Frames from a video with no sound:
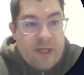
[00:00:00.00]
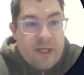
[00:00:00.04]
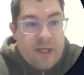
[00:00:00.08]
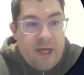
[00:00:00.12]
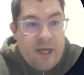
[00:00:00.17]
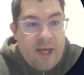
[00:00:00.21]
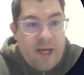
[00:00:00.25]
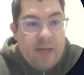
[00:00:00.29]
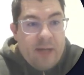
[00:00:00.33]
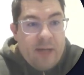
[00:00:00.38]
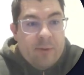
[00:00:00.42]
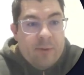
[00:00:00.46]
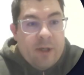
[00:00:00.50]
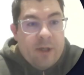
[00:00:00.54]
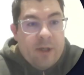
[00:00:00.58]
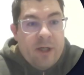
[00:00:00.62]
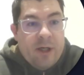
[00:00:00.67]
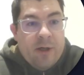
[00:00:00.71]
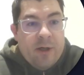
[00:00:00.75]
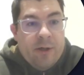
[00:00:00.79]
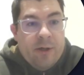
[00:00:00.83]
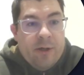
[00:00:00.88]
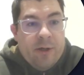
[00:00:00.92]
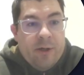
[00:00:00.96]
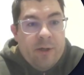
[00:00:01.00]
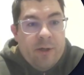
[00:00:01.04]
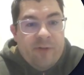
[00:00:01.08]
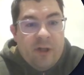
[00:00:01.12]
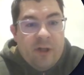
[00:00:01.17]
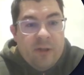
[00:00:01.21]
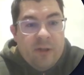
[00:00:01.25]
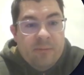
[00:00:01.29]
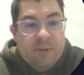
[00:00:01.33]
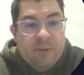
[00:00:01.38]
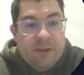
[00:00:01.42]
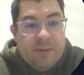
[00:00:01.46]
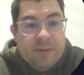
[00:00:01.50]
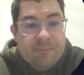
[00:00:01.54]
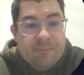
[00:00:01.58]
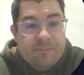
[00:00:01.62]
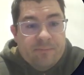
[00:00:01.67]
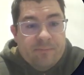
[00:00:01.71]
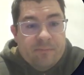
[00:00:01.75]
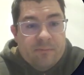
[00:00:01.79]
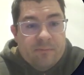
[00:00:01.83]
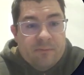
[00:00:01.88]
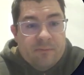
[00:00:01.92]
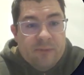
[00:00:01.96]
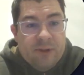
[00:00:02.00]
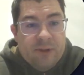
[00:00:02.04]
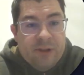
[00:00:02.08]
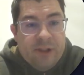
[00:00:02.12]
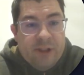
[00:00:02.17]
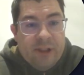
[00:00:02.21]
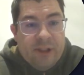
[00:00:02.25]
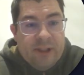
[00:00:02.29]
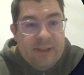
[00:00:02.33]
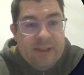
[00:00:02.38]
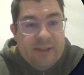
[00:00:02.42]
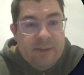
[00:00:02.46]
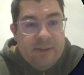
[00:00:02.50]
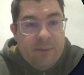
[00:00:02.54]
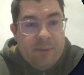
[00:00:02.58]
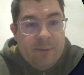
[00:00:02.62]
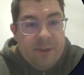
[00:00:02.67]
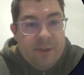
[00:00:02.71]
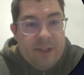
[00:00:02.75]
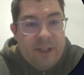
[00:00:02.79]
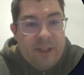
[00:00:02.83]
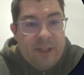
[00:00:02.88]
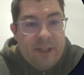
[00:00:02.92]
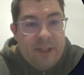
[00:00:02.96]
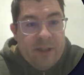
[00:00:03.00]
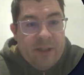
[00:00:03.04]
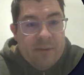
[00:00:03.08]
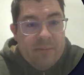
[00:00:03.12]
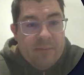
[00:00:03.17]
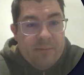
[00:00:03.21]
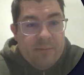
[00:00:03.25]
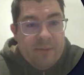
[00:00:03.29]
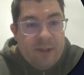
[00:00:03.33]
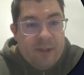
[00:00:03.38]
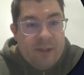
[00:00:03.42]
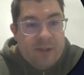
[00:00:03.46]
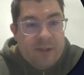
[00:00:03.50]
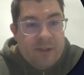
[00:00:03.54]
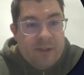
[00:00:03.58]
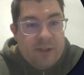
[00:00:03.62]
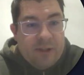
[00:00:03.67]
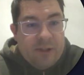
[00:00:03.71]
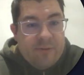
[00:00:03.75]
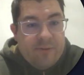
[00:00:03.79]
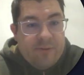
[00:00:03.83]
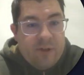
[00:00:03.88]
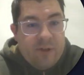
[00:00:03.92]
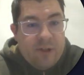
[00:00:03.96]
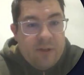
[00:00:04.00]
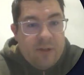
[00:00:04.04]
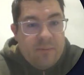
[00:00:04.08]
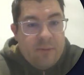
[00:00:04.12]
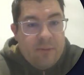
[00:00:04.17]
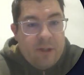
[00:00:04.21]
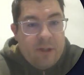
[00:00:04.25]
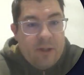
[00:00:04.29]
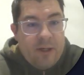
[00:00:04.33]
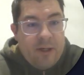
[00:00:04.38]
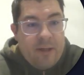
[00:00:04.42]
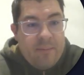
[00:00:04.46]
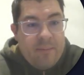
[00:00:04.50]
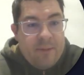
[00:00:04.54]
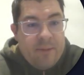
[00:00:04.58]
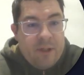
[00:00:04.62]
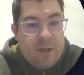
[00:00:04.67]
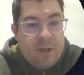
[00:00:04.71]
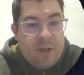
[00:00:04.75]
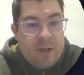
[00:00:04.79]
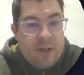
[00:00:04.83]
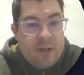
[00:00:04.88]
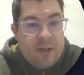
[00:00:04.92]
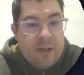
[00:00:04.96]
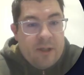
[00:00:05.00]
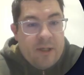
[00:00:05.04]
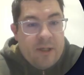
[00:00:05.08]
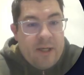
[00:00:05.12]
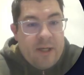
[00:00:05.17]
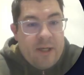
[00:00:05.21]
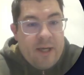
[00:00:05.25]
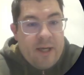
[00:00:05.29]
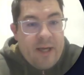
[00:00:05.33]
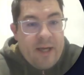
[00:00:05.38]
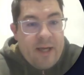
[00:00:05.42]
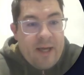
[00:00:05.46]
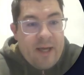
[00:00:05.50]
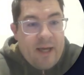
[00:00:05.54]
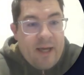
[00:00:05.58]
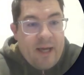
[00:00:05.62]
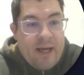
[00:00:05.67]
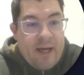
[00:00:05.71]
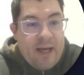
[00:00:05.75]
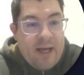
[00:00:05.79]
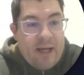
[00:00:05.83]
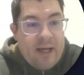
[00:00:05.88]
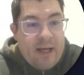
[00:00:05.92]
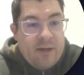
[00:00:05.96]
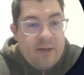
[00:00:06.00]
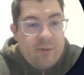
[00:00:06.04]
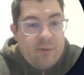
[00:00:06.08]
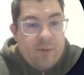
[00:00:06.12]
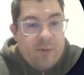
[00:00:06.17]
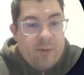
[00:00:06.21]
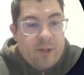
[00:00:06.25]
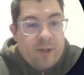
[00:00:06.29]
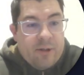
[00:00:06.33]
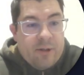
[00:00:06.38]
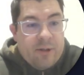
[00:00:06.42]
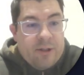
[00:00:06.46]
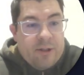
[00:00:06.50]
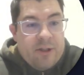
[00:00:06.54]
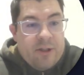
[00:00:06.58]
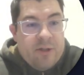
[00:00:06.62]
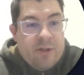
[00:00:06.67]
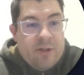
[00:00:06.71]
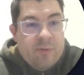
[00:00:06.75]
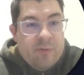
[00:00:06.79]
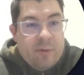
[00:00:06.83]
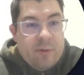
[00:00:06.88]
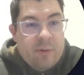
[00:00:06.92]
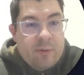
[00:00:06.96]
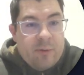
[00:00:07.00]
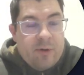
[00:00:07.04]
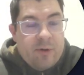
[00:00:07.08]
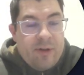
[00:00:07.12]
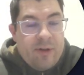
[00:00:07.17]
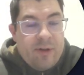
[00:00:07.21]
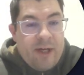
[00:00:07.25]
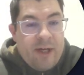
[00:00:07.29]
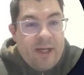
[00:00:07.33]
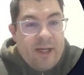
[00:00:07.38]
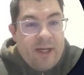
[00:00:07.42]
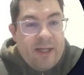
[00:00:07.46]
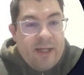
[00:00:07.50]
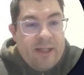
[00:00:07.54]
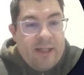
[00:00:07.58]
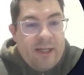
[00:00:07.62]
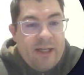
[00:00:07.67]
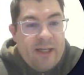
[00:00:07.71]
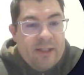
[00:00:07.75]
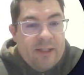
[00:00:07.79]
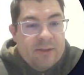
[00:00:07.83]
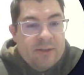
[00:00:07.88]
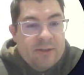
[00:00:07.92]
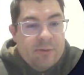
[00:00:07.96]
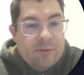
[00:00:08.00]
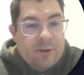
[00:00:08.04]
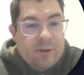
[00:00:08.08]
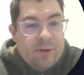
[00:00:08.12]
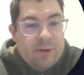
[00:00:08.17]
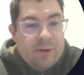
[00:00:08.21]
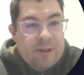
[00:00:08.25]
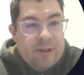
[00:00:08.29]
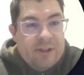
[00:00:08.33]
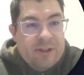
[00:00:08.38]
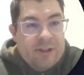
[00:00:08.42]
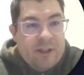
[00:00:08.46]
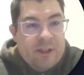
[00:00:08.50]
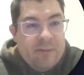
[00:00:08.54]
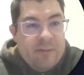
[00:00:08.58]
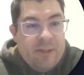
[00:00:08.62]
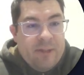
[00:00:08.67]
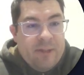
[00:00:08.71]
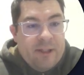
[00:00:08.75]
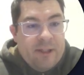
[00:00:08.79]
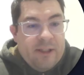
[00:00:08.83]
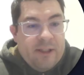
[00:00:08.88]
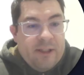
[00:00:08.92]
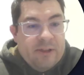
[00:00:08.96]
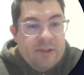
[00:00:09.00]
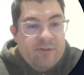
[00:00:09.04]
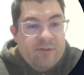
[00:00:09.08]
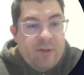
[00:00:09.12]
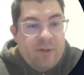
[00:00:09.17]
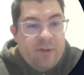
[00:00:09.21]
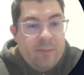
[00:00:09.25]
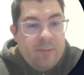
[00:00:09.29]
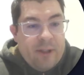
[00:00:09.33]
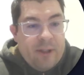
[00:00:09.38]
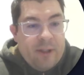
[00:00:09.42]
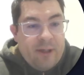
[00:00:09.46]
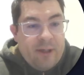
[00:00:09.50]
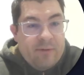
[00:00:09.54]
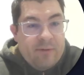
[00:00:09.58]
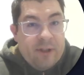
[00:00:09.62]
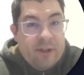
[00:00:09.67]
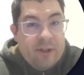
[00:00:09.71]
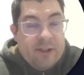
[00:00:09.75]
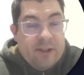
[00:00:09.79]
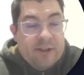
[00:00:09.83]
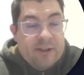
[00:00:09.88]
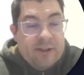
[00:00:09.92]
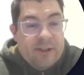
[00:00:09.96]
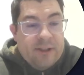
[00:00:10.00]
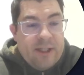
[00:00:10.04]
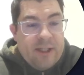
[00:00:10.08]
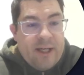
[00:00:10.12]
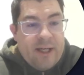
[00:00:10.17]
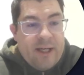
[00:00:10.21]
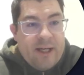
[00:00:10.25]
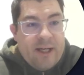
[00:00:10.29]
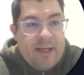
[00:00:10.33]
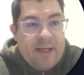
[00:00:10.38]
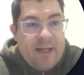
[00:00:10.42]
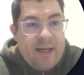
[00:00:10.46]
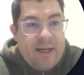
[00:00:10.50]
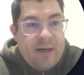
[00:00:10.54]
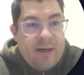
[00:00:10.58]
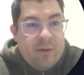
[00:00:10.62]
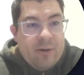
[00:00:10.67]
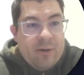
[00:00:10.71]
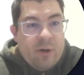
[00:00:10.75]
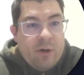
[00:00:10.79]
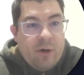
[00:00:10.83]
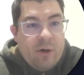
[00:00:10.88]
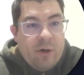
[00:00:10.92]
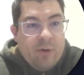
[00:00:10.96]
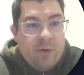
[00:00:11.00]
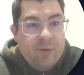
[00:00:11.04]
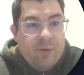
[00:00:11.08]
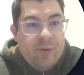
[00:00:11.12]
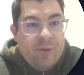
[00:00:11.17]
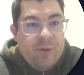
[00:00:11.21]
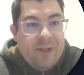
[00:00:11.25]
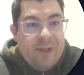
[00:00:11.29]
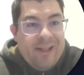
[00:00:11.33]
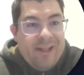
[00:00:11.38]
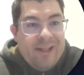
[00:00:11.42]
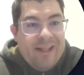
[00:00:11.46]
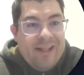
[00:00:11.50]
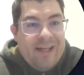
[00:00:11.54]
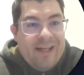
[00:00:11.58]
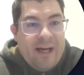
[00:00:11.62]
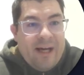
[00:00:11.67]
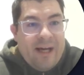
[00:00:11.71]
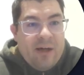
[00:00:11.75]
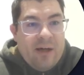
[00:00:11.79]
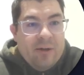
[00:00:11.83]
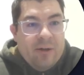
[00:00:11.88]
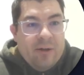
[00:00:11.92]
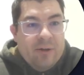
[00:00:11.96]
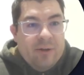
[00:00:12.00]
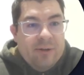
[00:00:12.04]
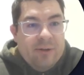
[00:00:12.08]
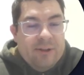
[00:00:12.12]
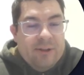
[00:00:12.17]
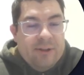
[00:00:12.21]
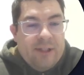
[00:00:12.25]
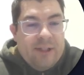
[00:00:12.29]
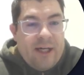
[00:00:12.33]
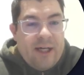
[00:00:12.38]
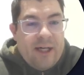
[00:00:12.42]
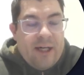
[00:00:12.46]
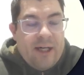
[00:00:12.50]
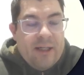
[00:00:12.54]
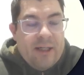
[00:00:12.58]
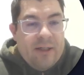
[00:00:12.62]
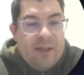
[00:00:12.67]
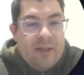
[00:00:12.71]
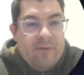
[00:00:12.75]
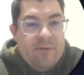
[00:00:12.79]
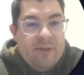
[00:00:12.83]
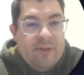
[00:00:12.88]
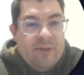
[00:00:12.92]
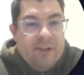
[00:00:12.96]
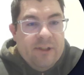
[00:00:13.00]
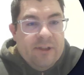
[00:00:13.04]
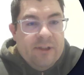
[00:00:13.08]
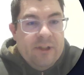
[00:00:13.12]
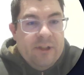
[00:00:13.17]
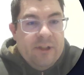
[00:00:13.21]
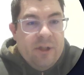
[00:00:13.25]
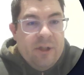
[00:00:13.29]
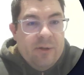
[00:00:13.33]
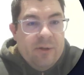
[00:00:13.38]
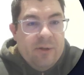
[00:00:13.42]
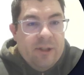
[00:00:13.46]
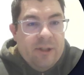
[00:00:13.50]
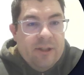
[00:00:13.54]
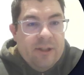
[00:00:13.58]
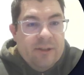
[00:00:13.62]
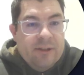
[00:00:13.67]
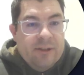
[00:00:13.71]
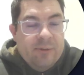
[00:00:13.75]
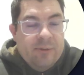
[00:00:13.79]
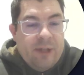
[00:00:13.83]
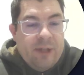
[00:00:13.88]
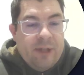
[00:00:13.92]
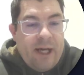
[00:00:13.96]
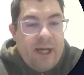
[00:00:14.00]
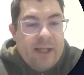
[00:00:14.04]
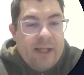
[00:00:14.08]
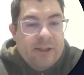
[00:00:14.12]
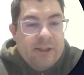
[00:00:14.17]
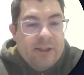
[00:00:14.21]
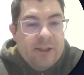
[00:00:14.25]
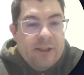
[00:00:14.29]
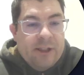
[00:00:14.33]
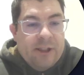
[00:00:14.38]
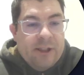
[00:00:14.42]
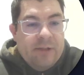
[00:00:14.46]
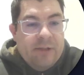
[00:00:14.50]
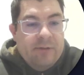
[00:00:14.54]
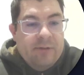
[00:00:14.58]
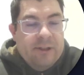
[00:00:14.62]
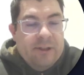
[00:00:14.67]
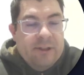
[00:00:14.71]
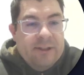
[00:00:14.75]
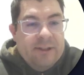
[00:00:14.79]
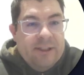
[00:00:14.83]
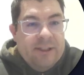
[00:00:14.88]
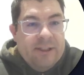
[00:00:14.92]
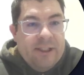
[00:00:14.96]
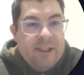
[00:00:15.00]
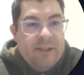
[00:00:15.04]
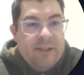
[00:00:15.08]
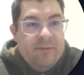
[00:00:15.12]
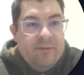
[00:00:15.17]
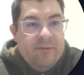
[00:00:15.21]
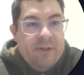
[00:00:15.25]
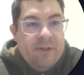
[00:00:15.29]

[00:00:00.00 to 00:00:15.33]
we're going to go to your farms so you can see what we did here. There's our farm, our APR. And we're going to do one more thing, and that is we're going to commit this farm to governance. Now, only the algo side of these tokens will actually receive